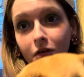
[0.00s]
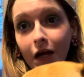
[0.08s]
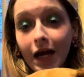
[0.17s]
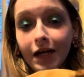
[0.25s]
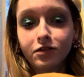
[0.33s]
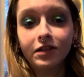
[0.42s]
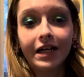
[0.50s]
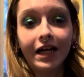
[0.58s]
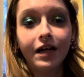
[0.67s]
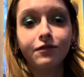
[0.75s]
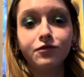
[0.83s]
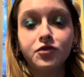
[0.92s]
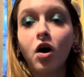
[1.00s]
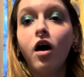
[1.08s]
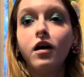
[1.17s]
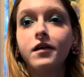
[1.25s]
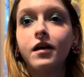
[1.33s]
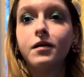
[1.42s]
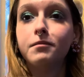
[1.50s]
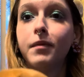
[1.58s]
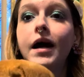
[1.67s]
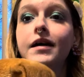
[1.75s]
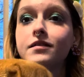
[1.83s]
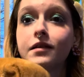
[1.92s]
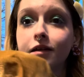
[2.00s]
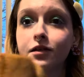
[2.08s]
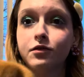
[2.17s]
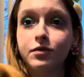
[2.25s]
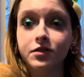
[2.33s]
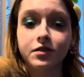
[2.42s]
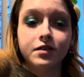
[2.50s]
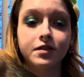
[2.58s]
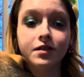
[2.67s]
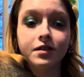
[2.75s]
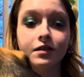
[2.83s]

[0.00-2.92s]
actually I have dog unboxings, which is,